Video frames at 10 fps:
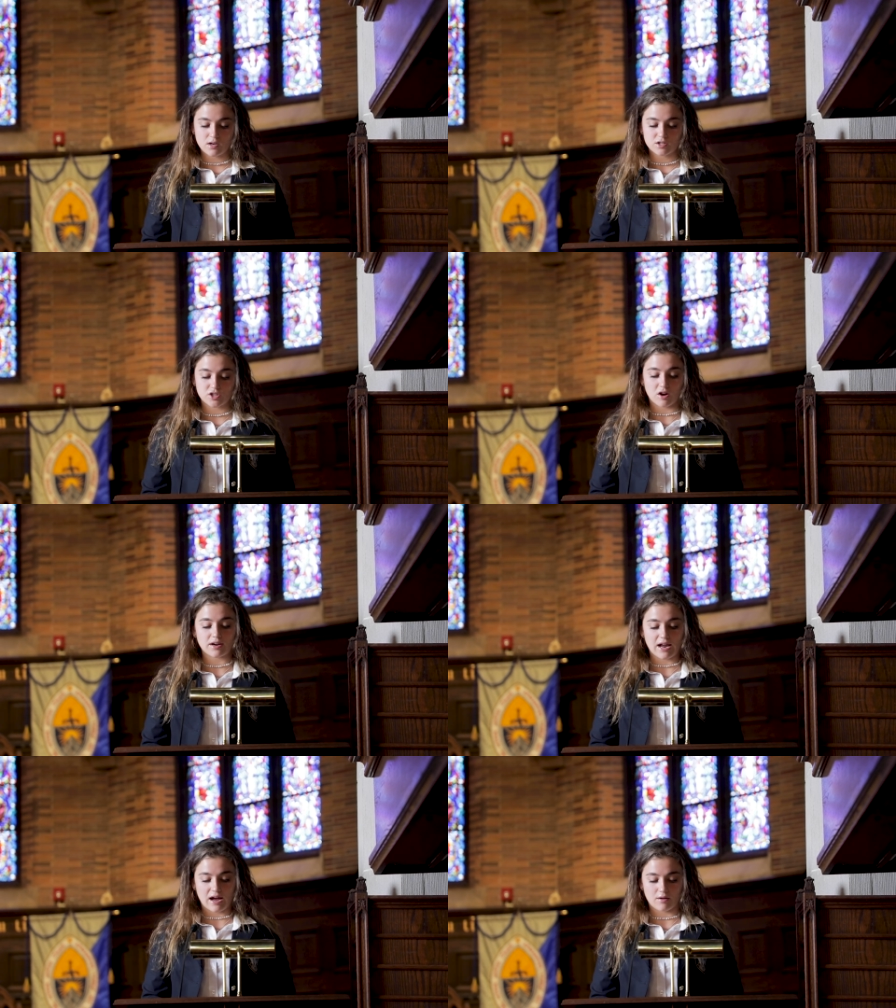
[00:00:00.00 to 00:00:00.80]

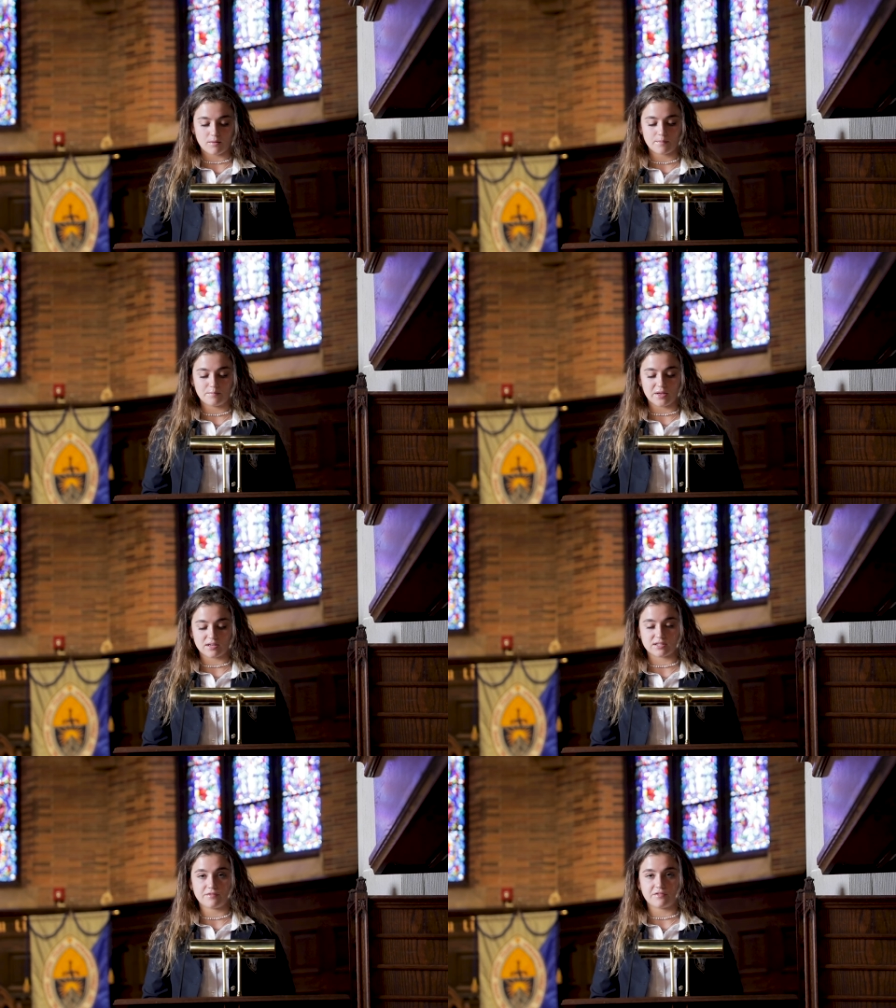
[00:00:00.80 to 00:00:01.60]
Start now,
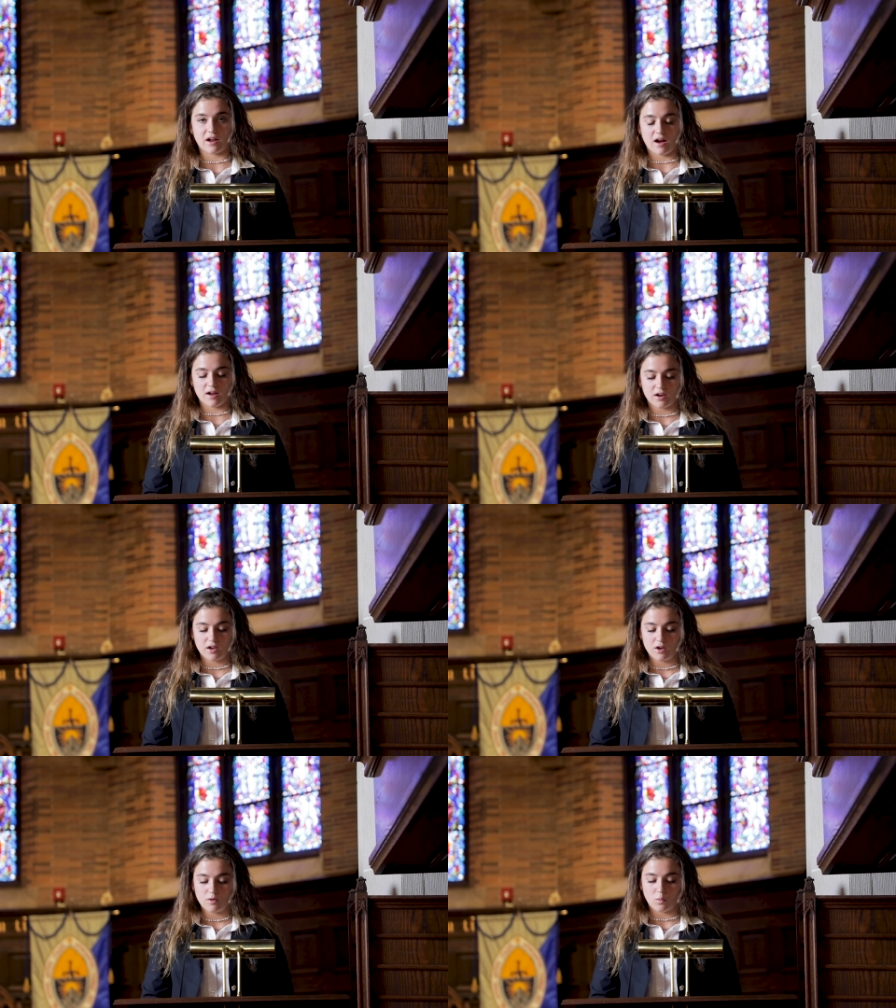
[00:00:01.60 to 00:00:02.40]
because if not,
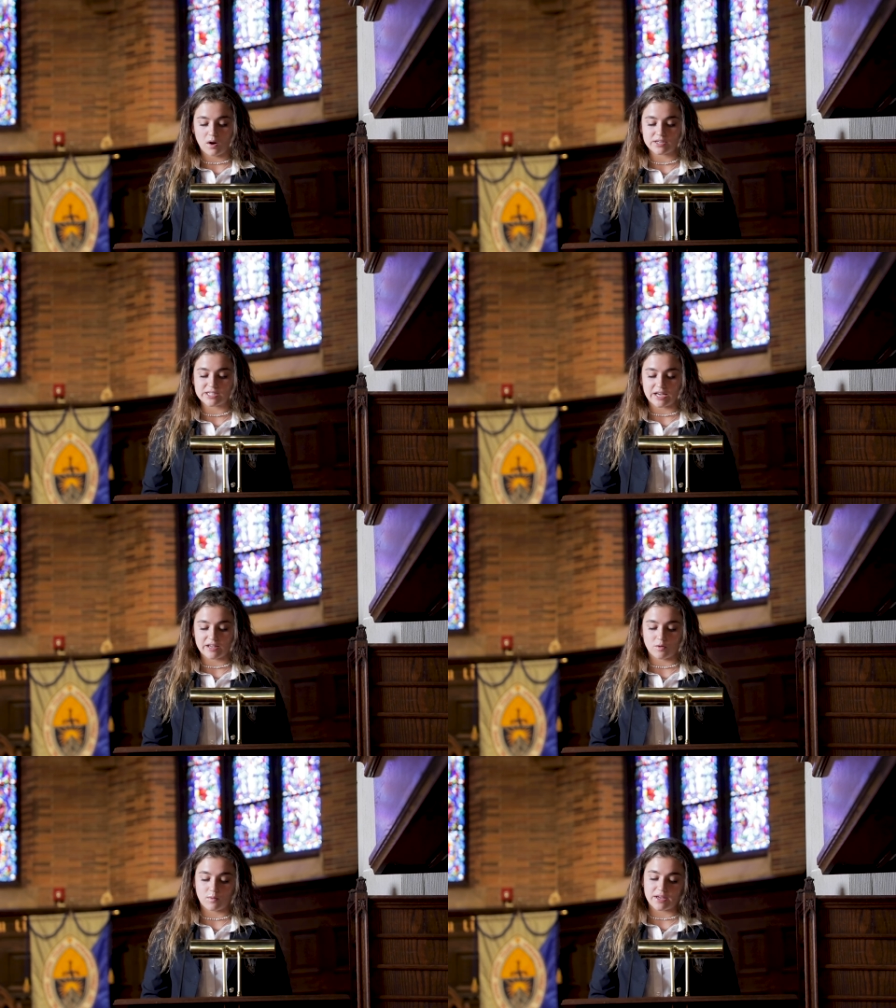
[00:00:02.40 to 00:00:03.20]
one
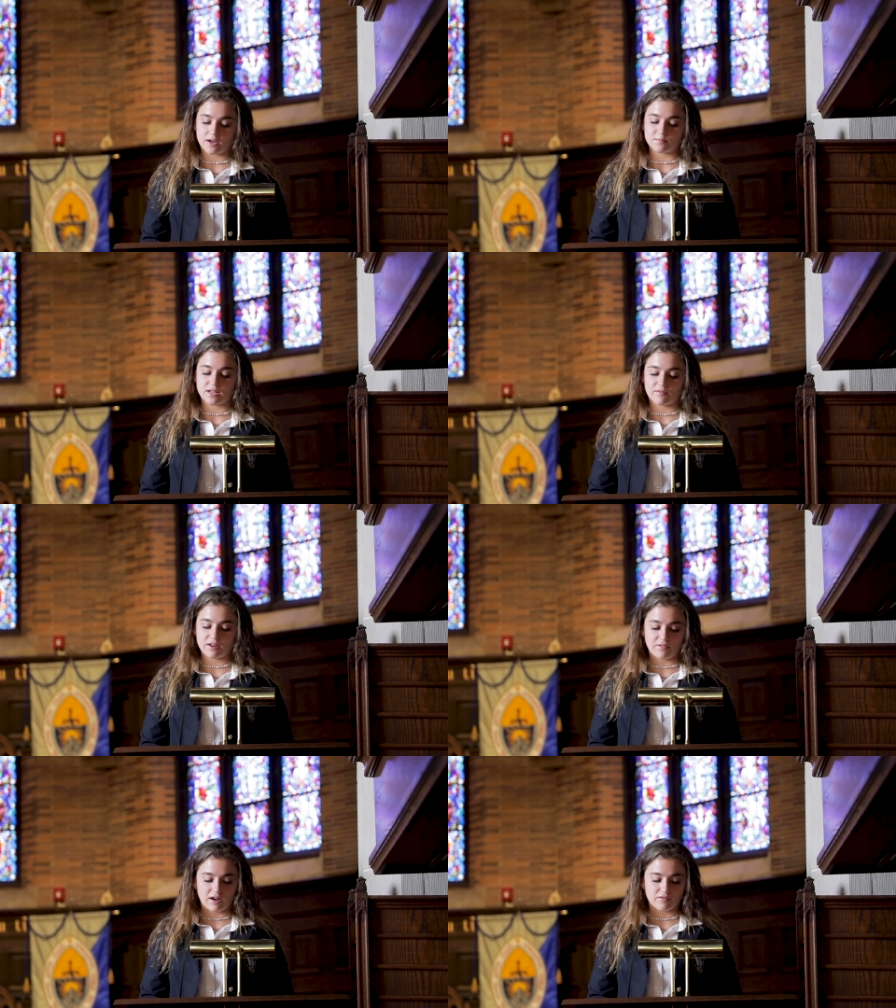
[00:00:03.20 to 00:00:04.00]
day you'll wake up
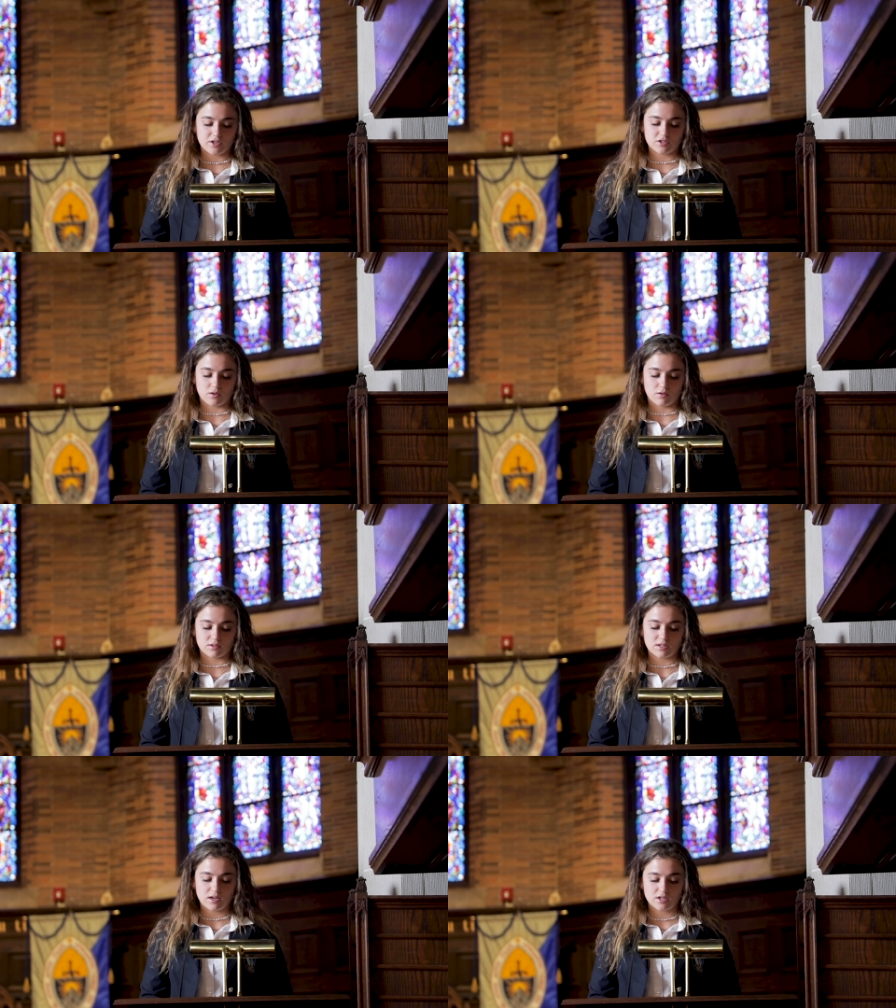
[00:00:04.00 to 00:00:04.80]
75 years
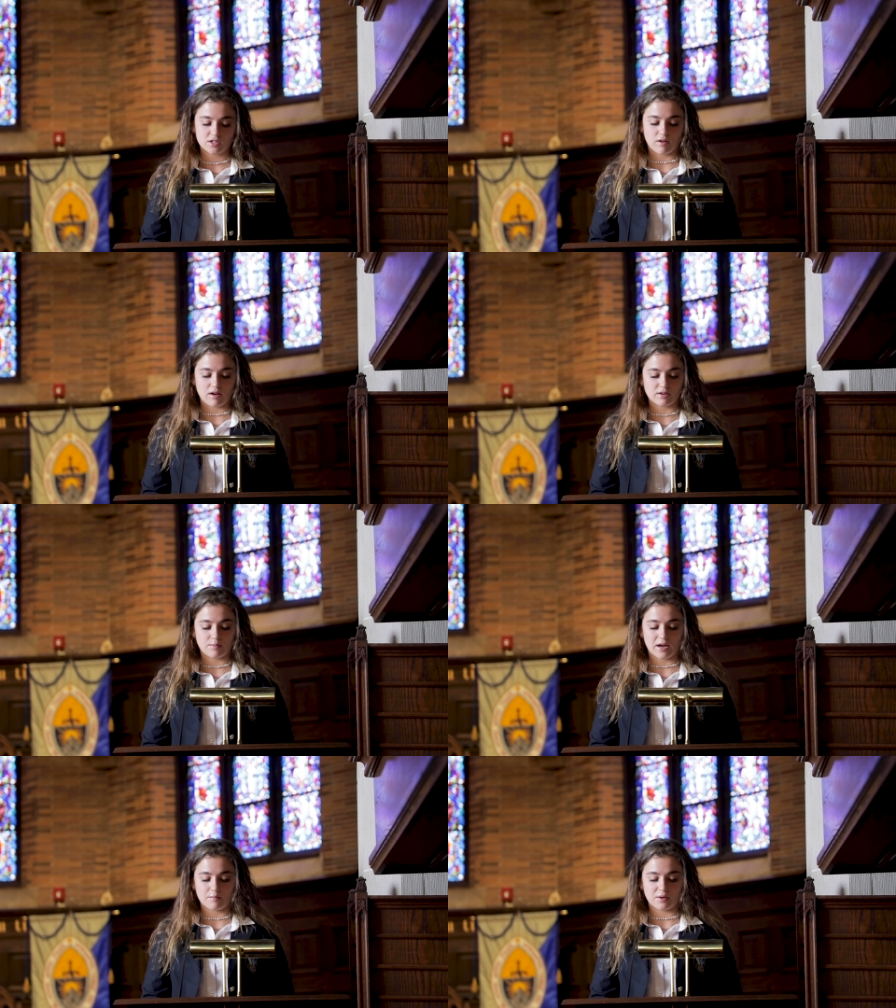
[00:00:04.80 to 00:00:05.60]
old, surrounded
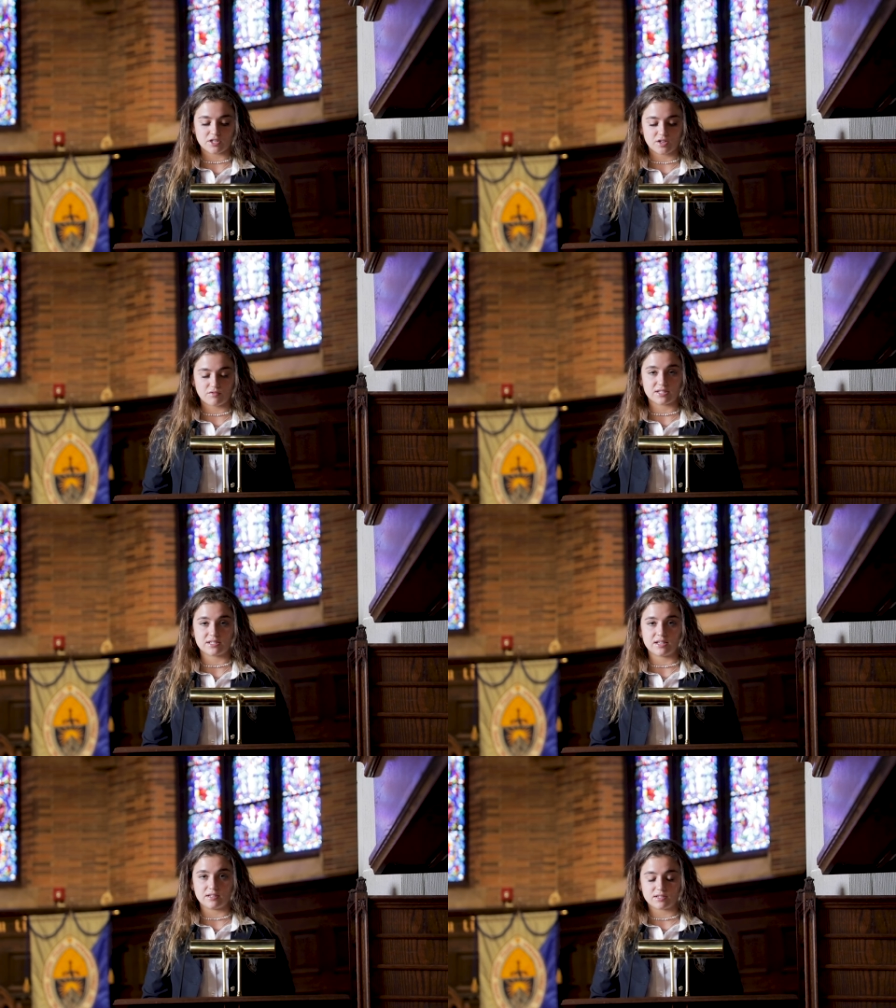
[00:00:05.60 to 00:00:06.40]
by a bunch of
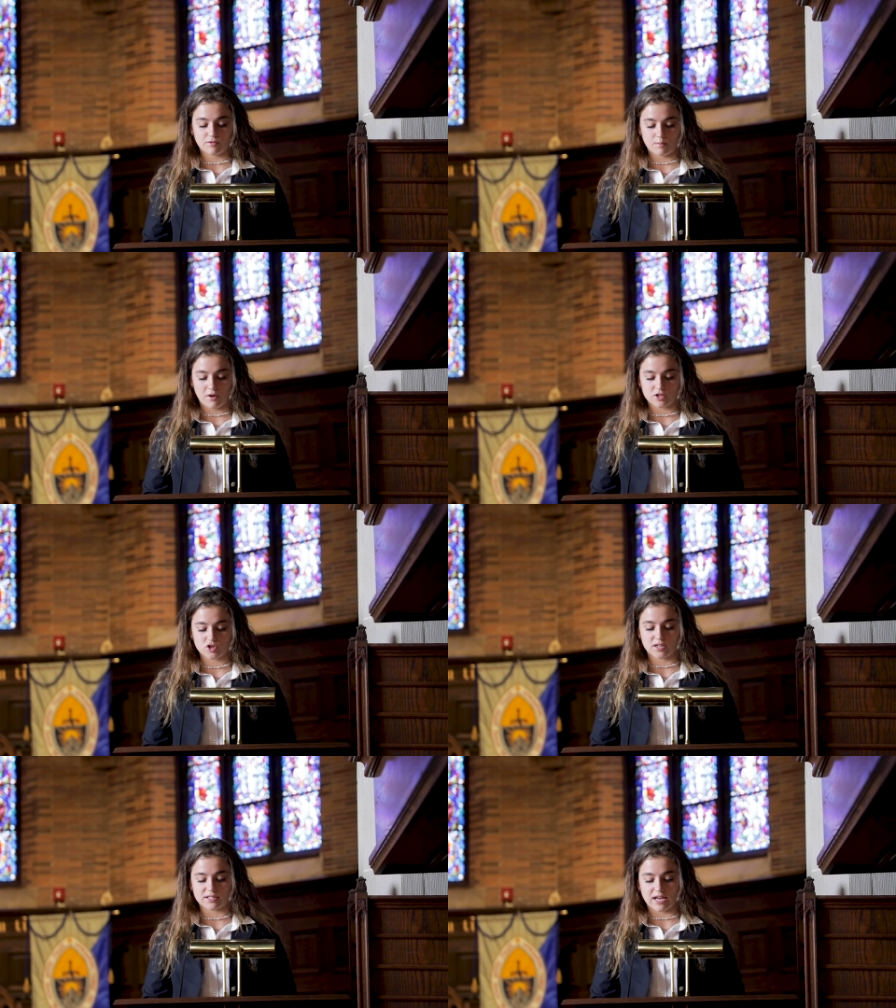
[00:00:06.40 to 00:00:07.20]
receipts from all the
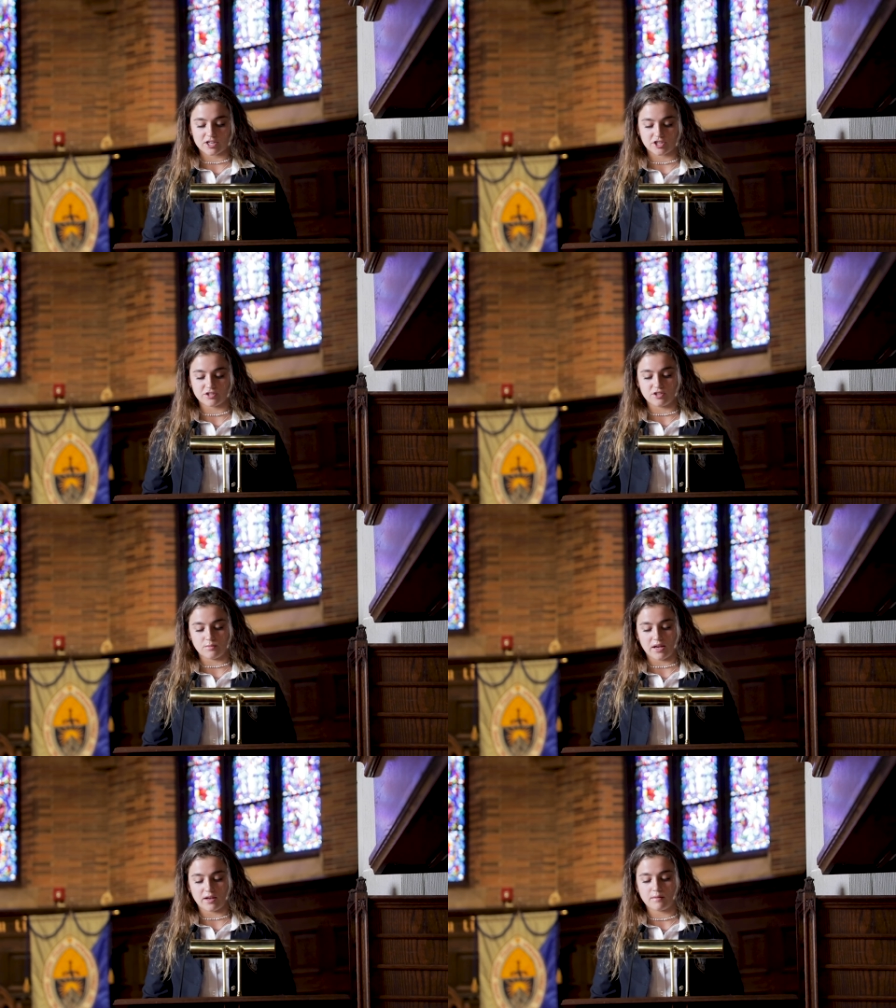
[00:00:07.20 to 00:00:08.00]
transactions you
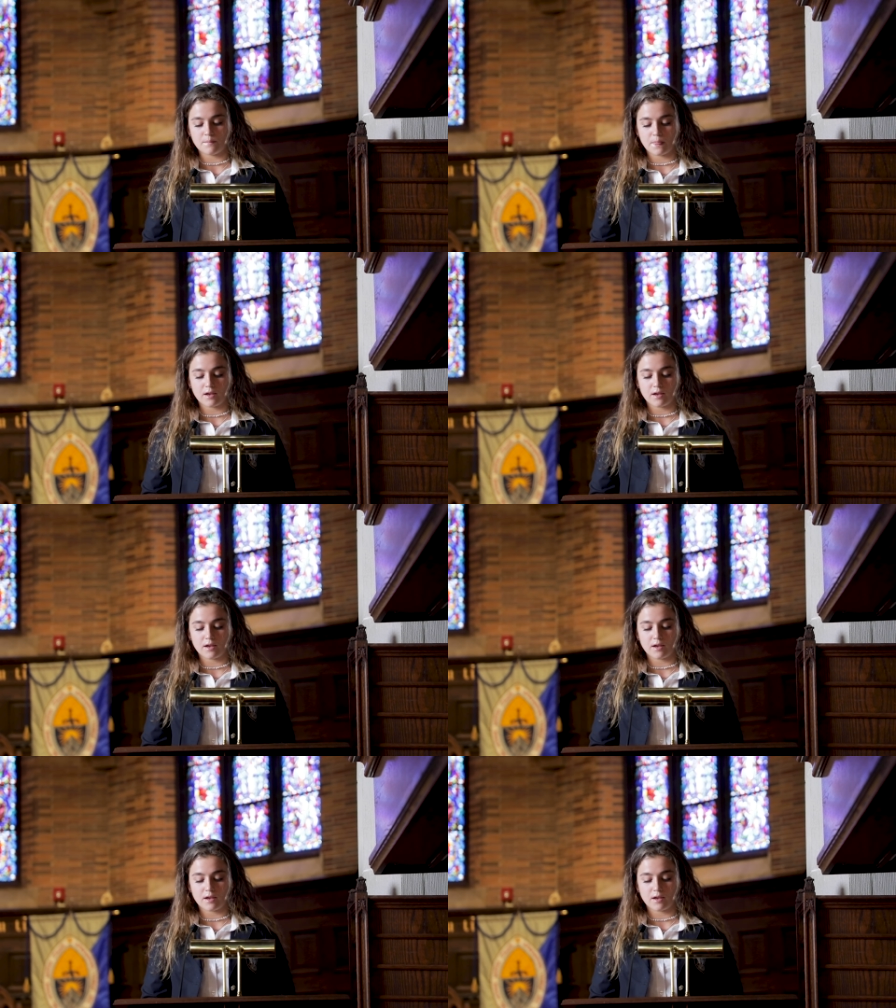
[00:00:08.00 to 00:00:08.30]
made,